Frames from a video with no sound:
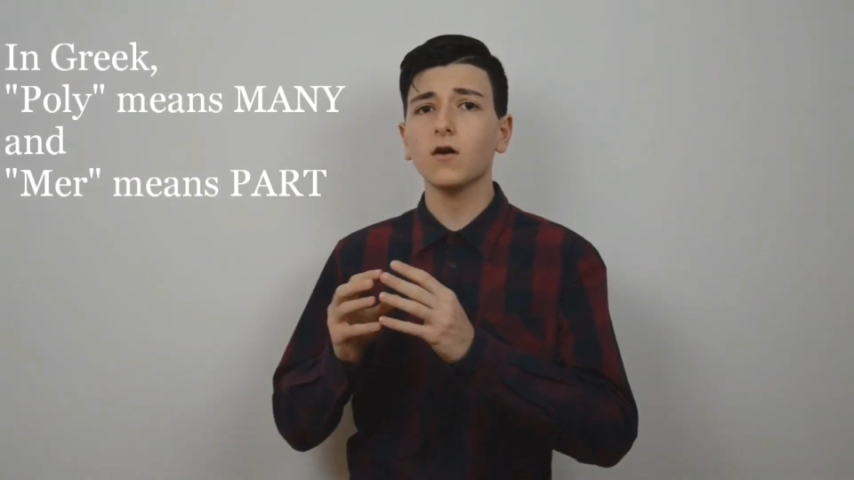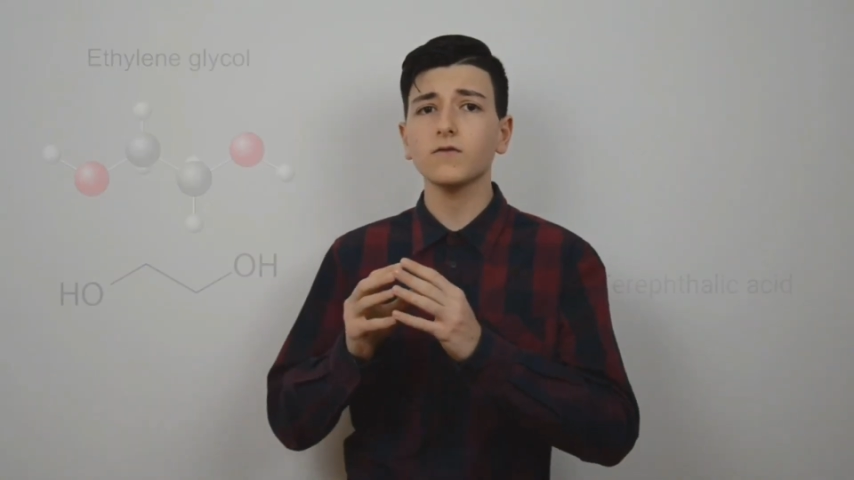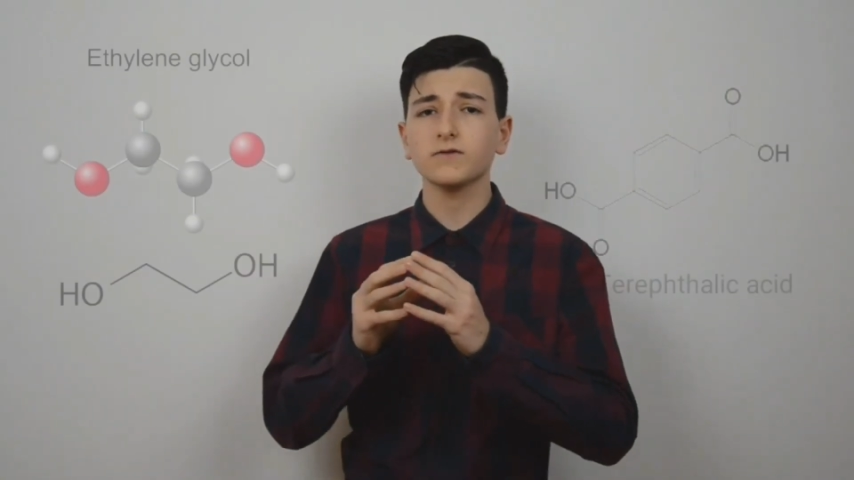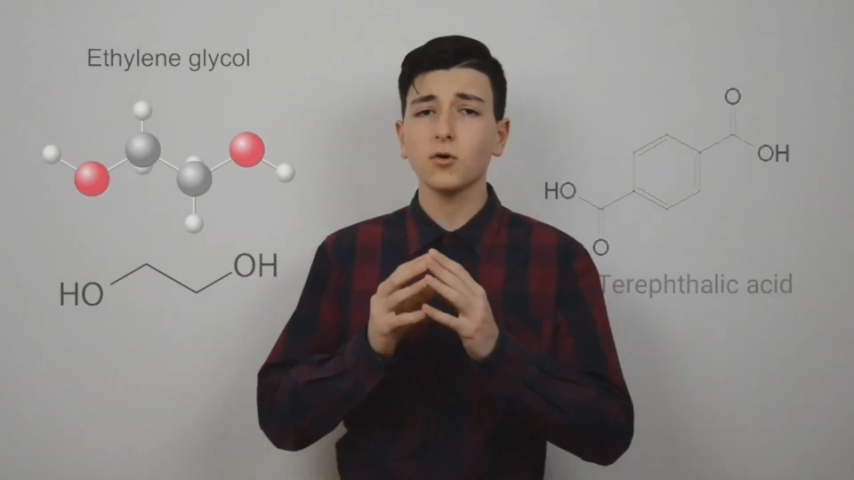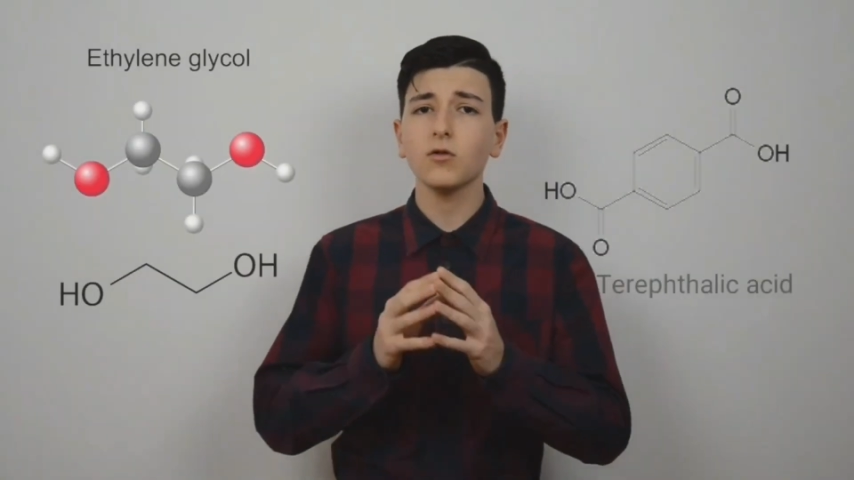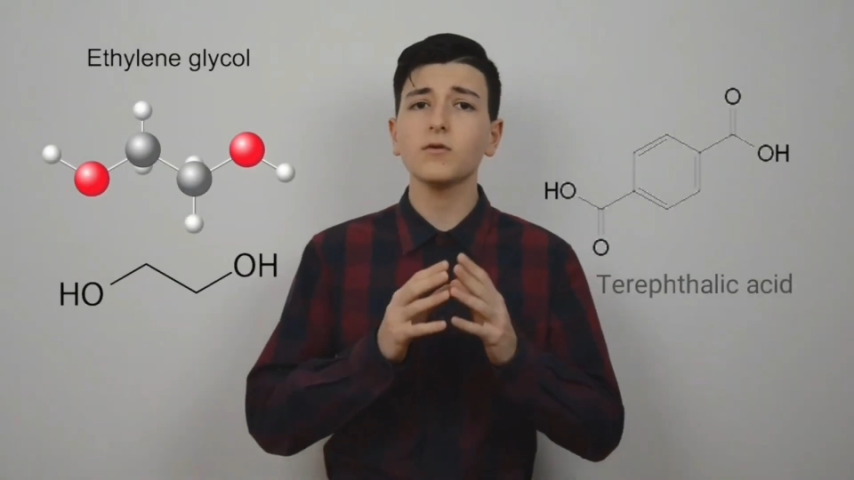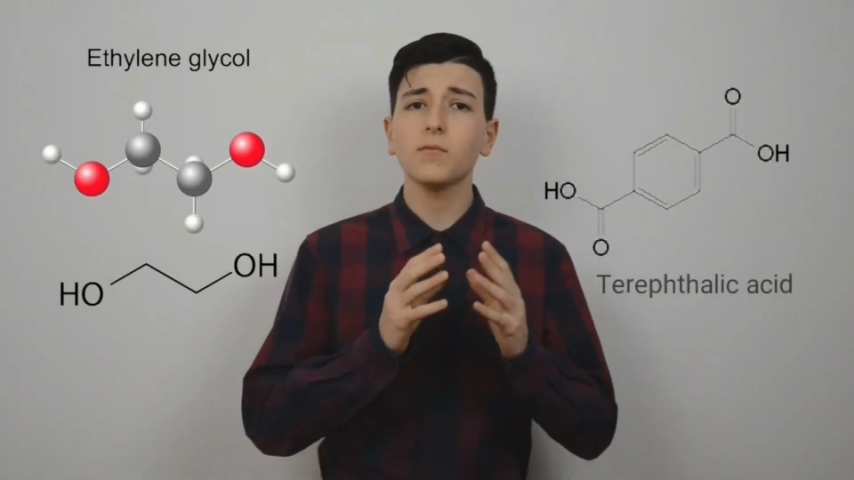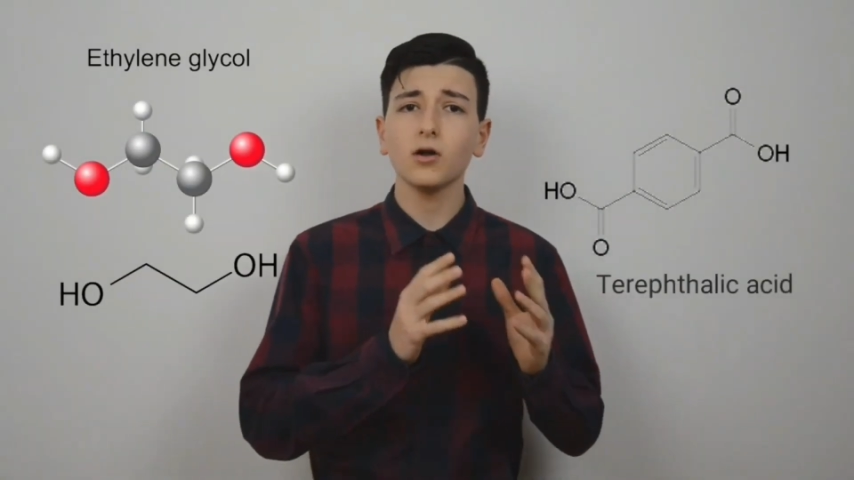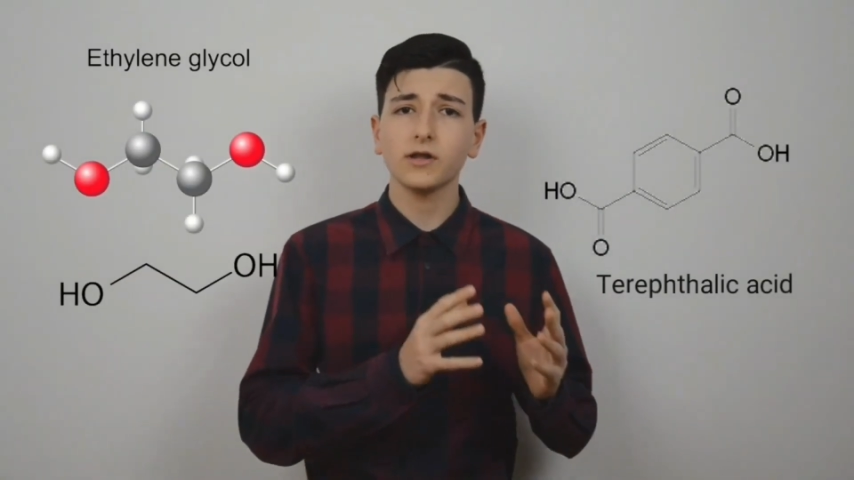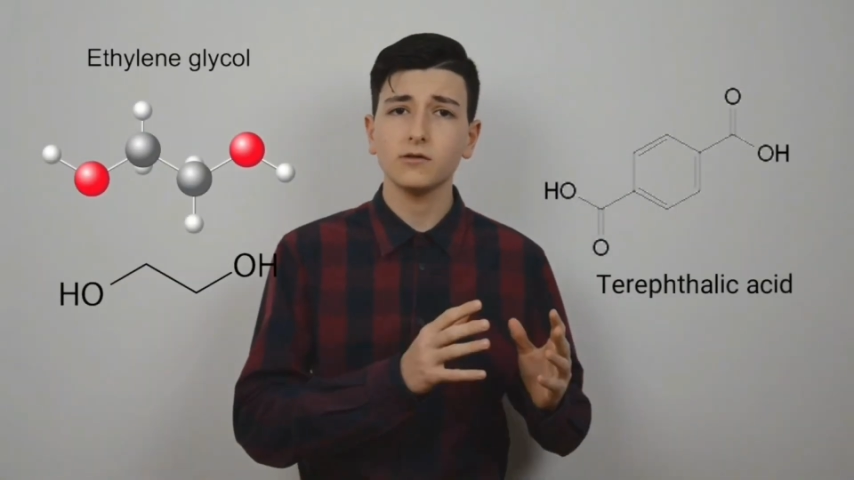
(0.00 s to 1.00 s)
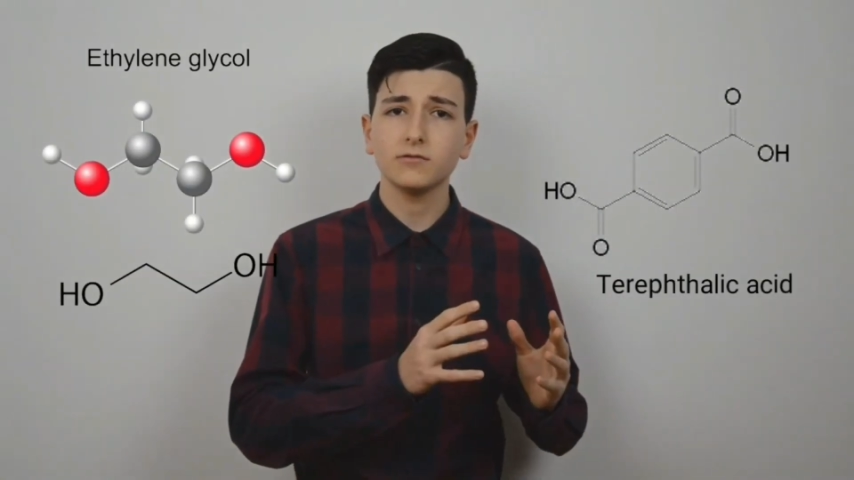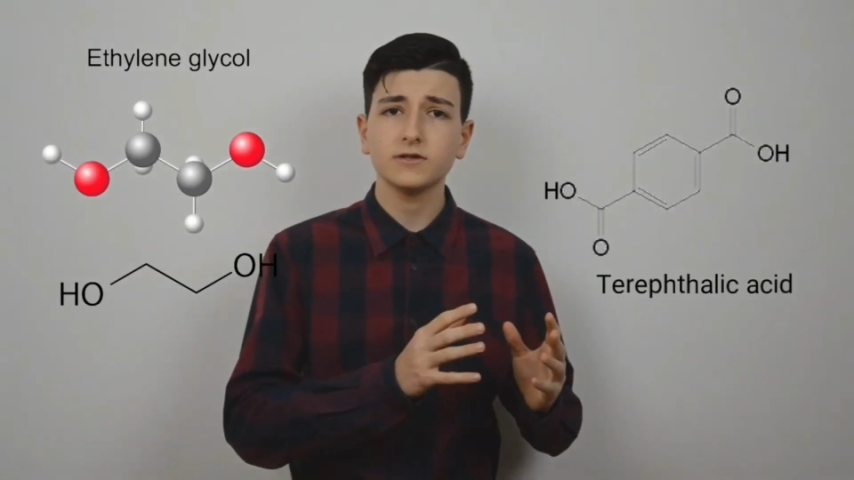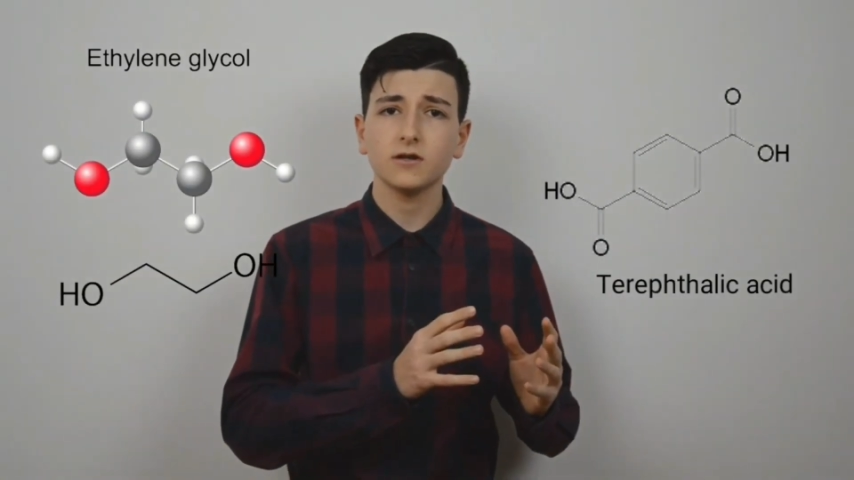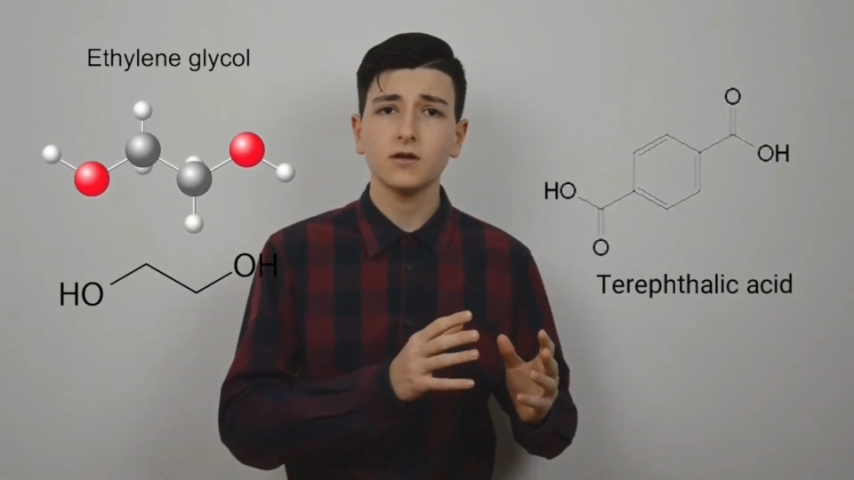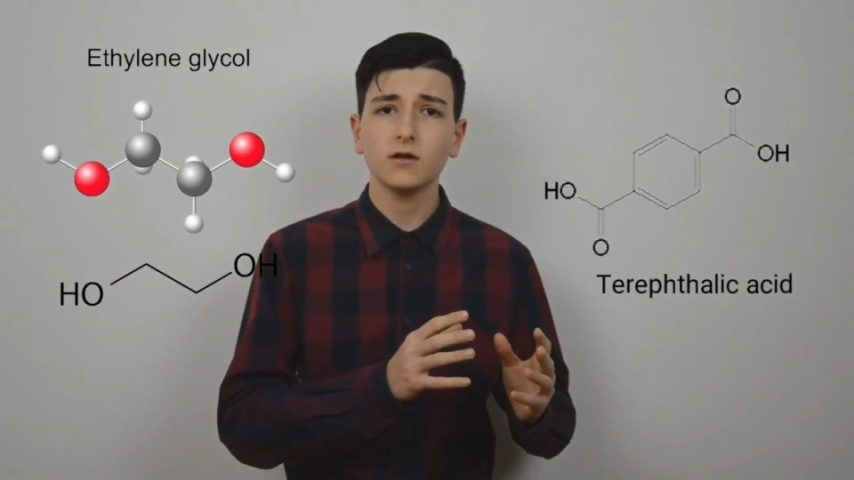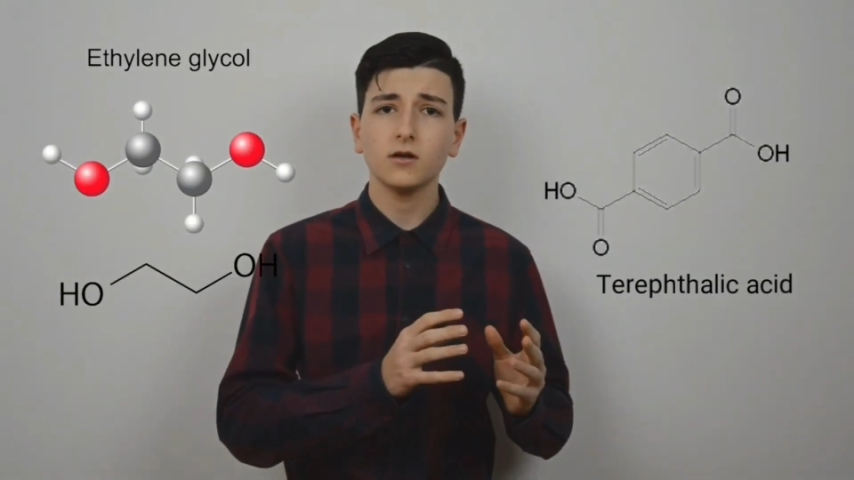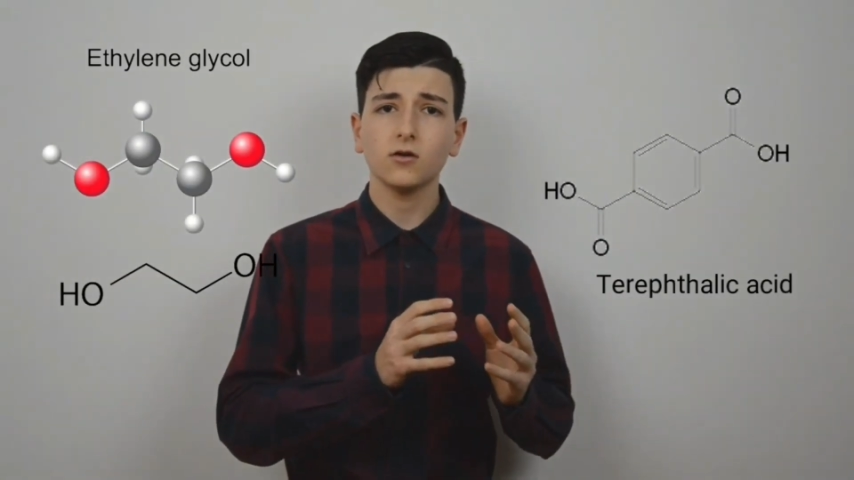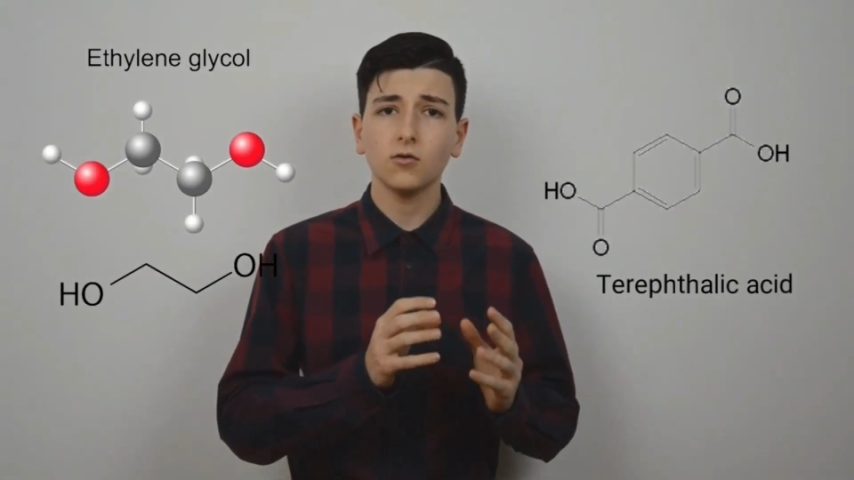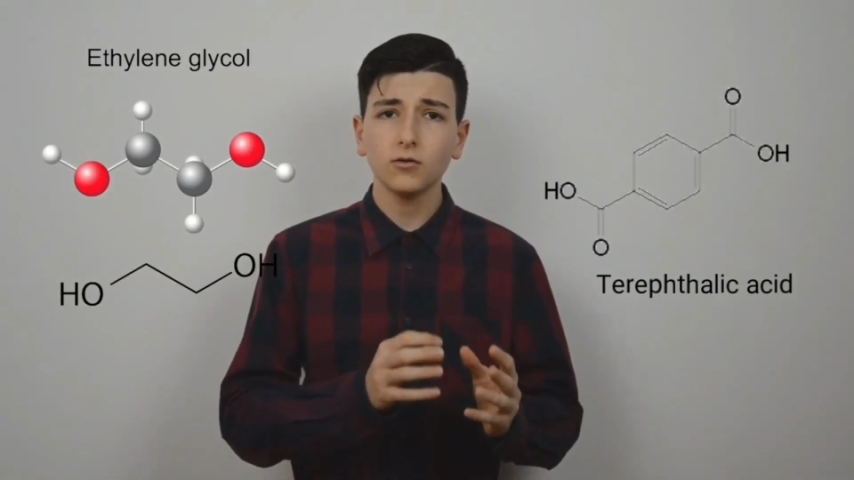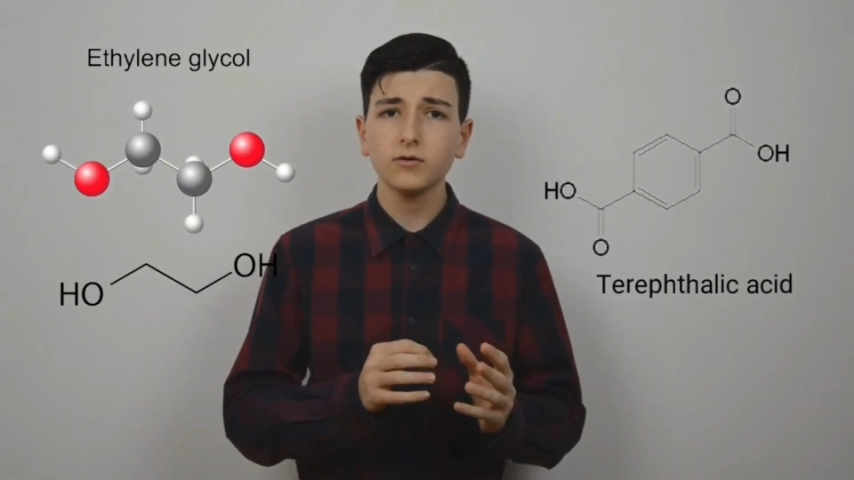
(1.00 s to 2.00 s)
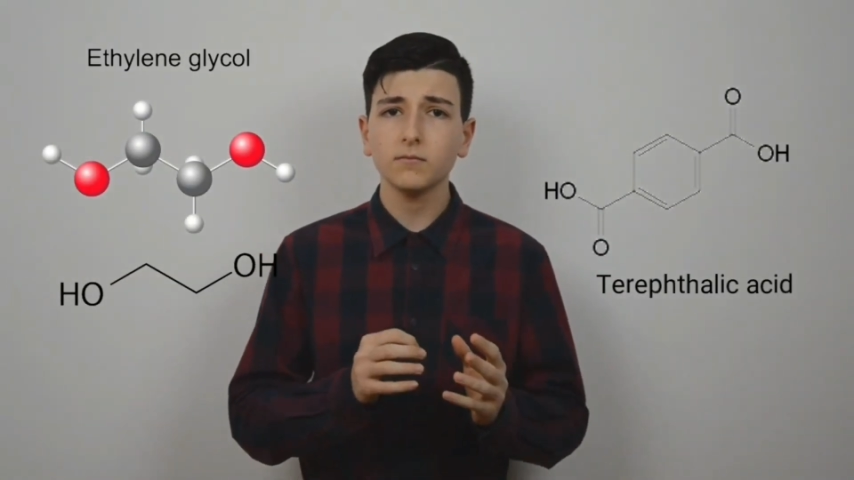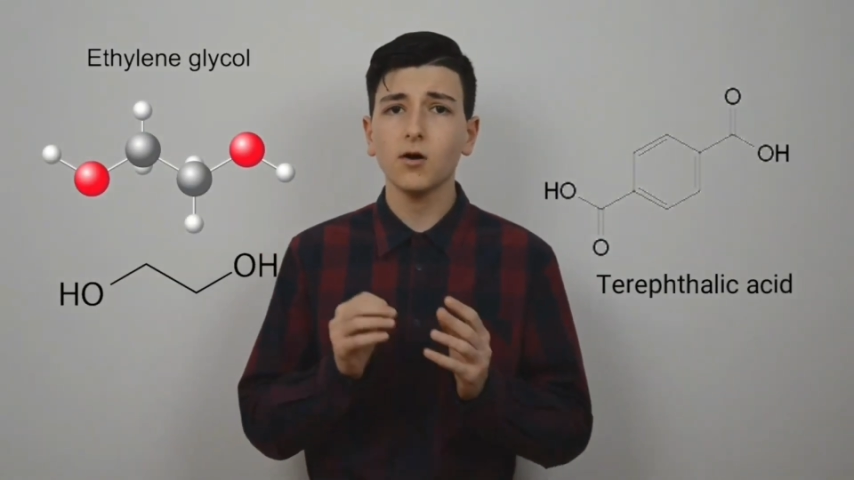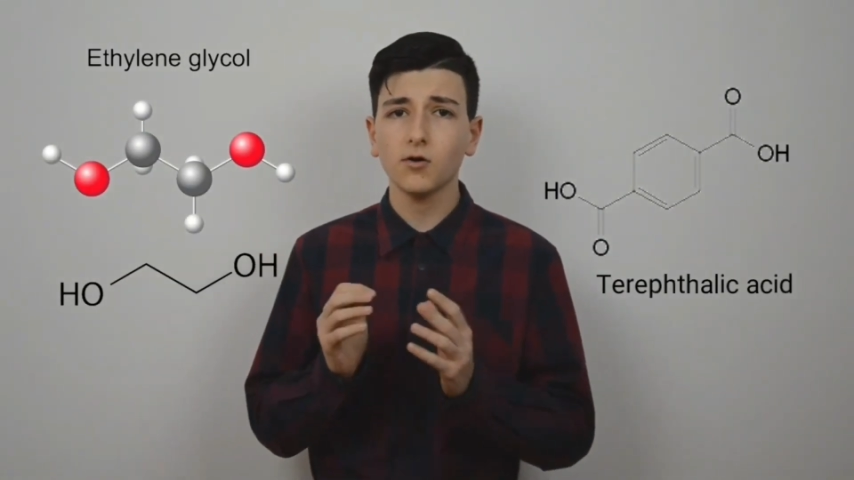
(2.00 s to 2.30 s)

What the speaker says: of smaller molecules, called